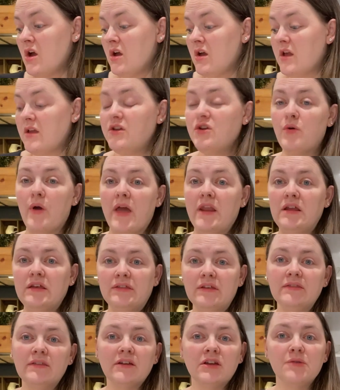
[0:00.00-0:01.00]
you know,
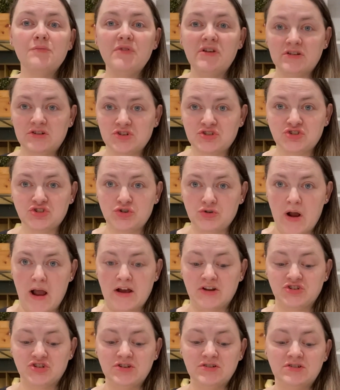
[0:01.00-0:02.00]
anything that could be a
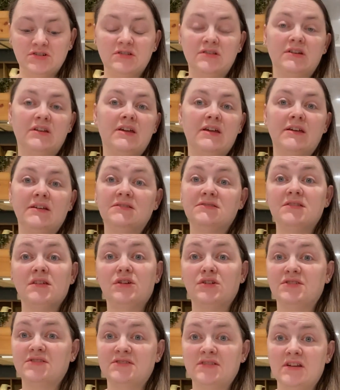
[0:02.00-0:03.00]
distraction to the kids that
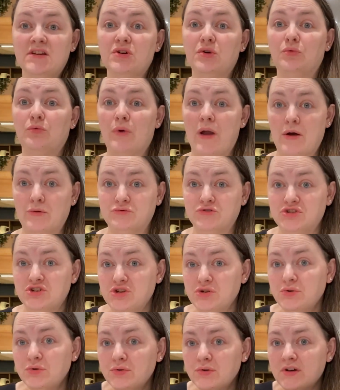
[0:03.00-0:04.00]
are sitting around
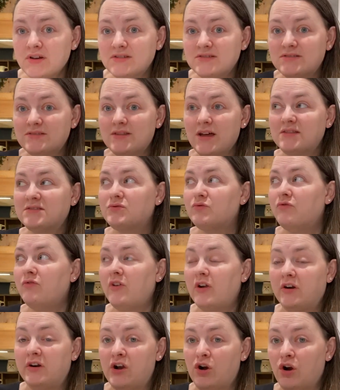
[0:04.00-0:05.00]
you, because that's
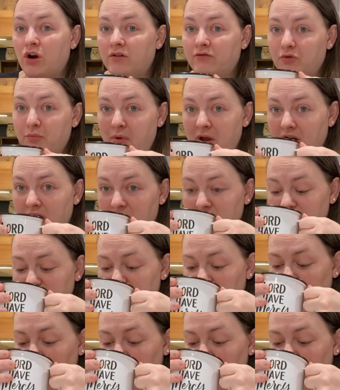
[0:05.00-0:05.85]
very hard for parents.